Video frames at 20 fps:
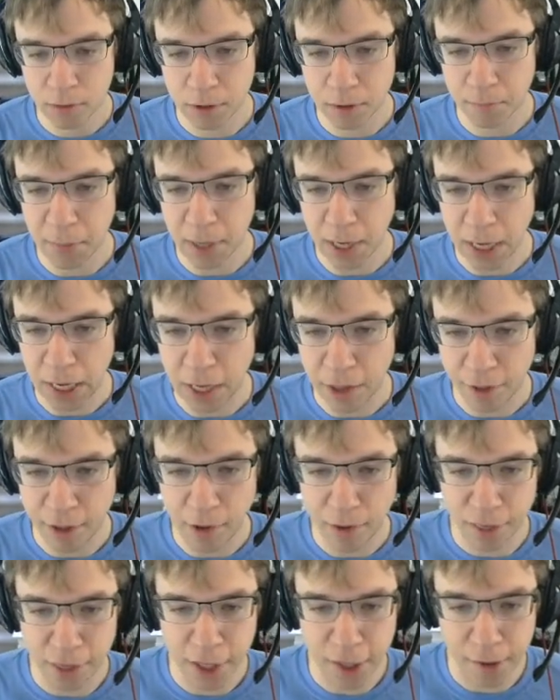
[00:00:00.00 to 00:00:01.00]
making us
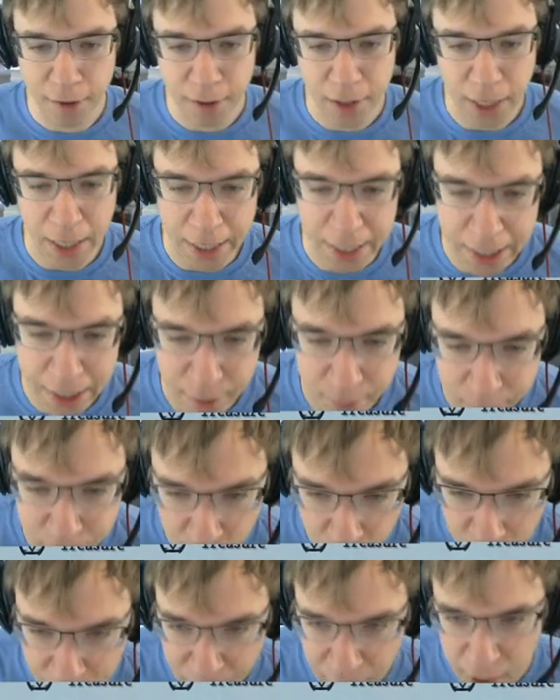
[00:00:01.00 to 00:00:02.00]
healthy.
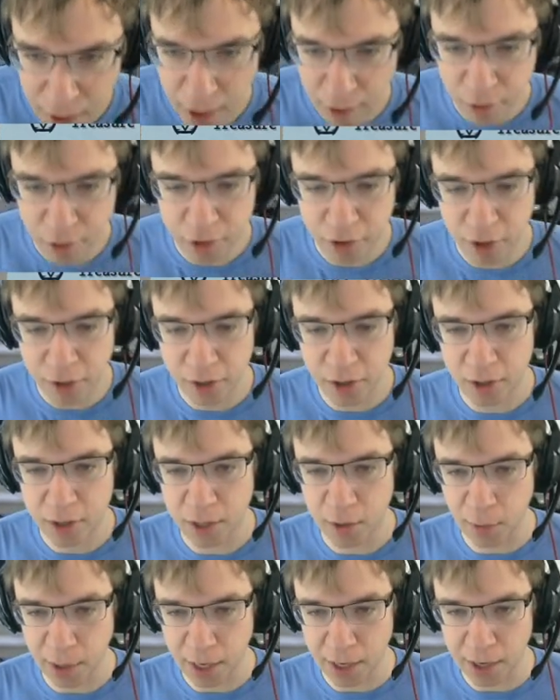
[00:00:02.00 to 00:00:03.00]
So we get, if we take the
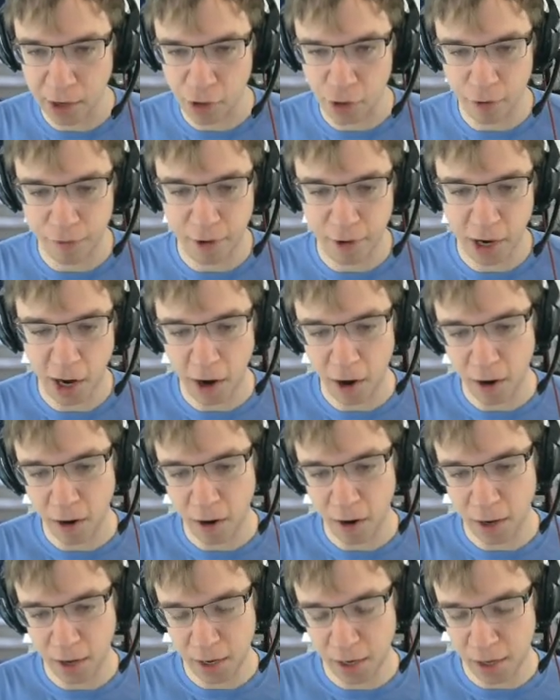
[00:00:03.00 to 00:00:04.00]
elite, we get an extra
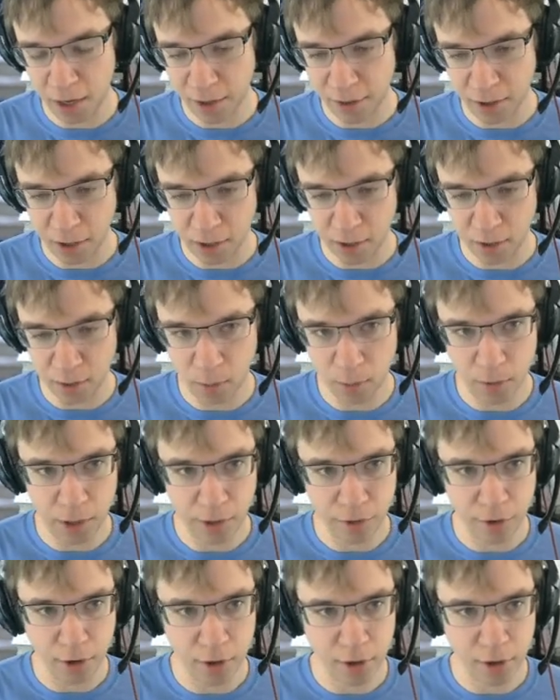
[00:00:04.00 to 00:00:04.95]
fire, and I think that's good